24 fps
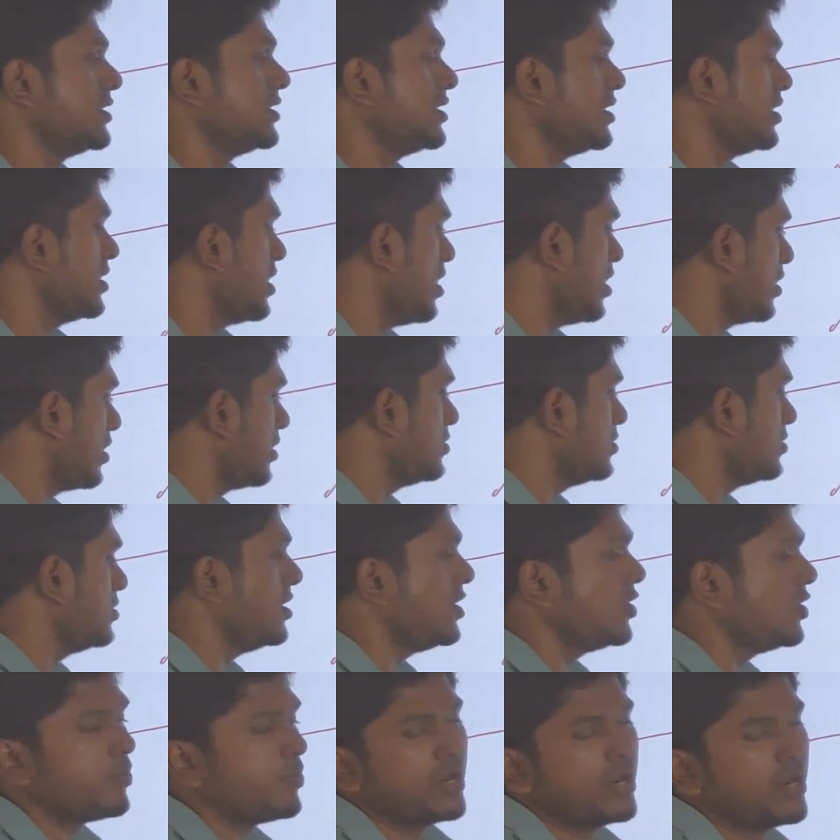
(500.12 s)
or
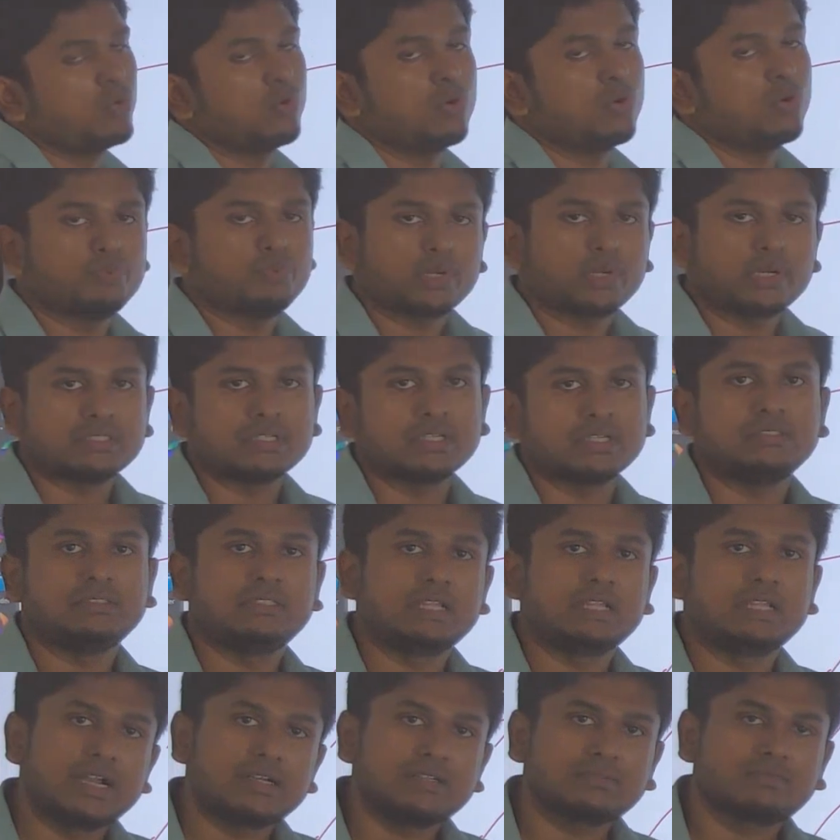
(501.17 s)

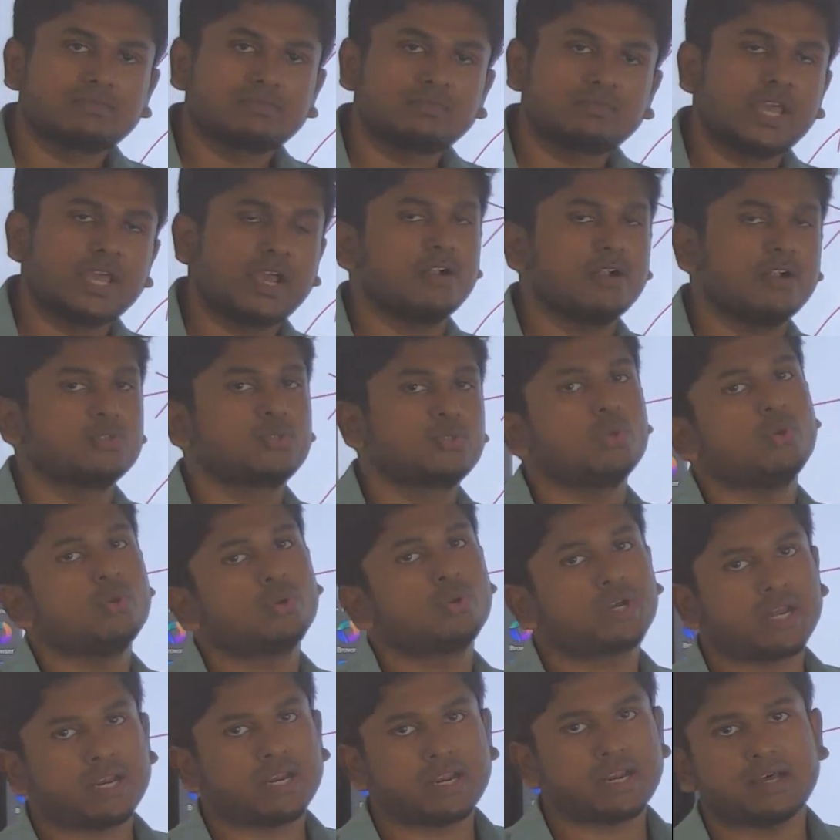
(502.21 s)
0.1%, that way also
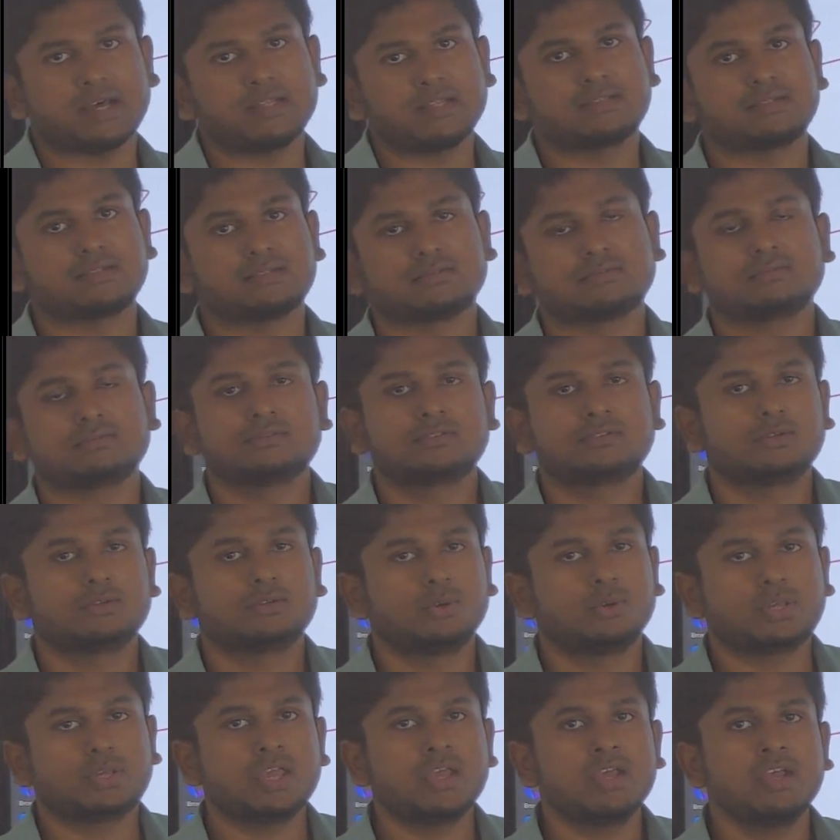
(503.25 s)
you can answer,
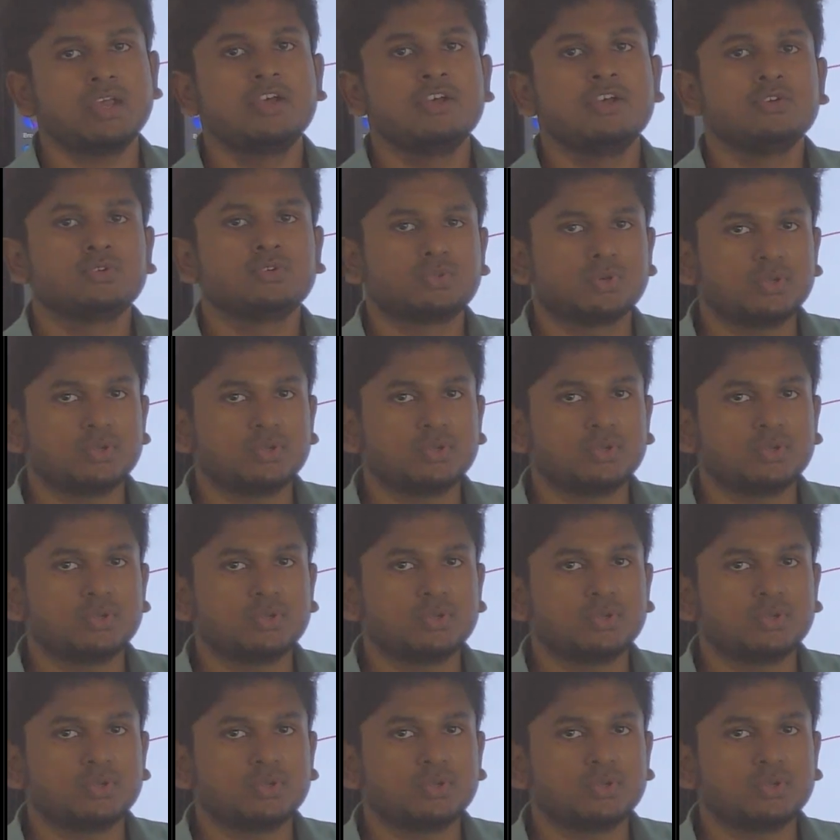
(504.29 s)
okay?